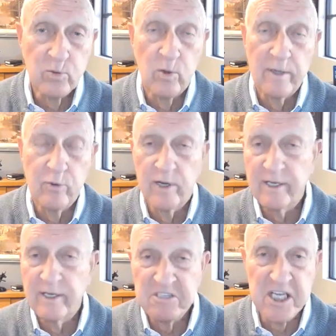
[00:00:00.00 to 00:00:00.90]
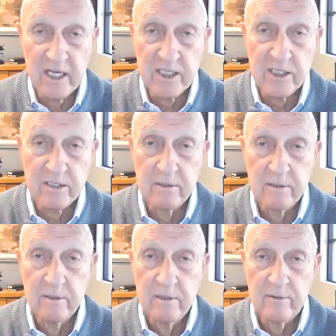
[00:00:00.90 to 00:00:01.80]
Placement rate of
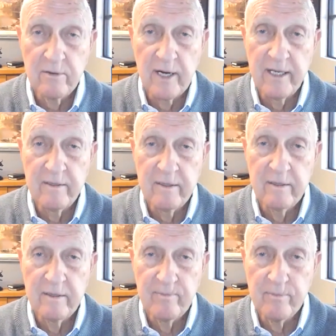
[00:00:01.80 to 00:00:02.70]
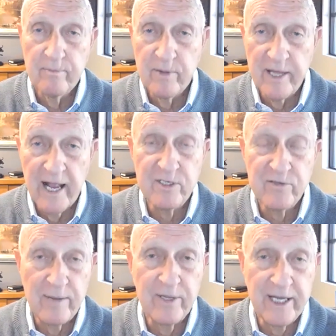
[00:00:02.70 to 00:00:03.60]
people is 1.6,
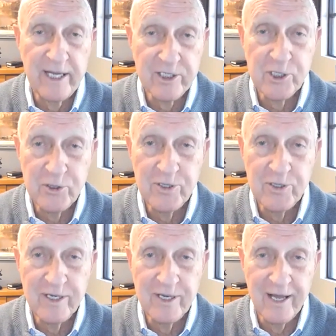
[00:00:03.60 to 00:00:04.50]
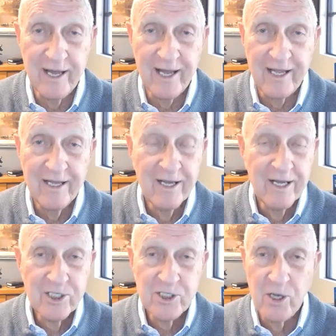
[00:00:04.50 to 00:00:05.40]
right? The average family
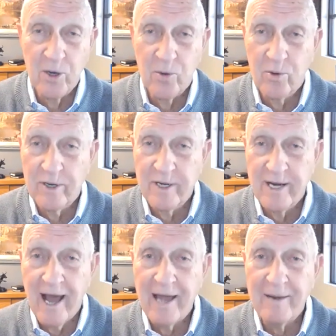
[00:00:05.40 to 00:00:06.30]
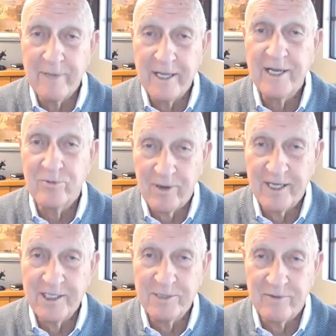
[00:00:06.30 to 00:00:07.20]
has 2 today. So we're
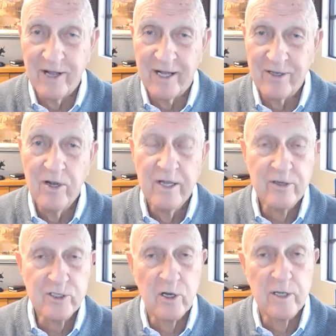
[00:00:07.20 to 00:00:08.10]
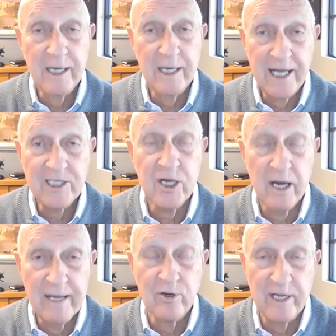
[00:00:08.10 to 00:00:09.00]
not meeting replacement value.
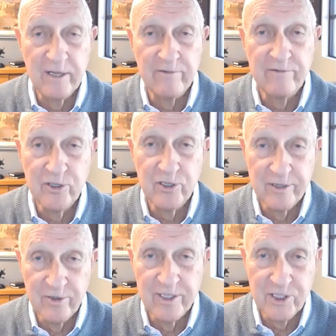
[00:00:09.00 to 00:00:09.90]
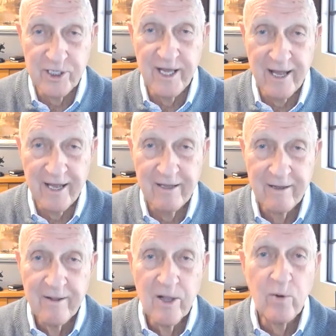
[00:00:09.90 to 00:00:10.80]
There's going to be less labor in the
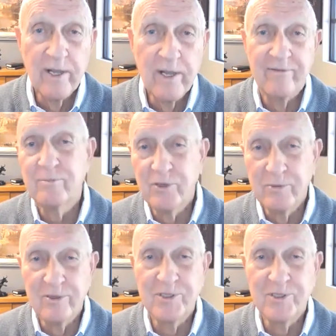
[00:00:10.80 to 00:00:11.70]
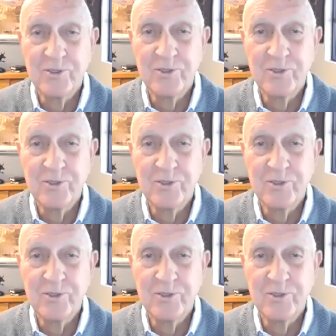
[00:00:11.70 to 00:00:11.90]
future than there is today.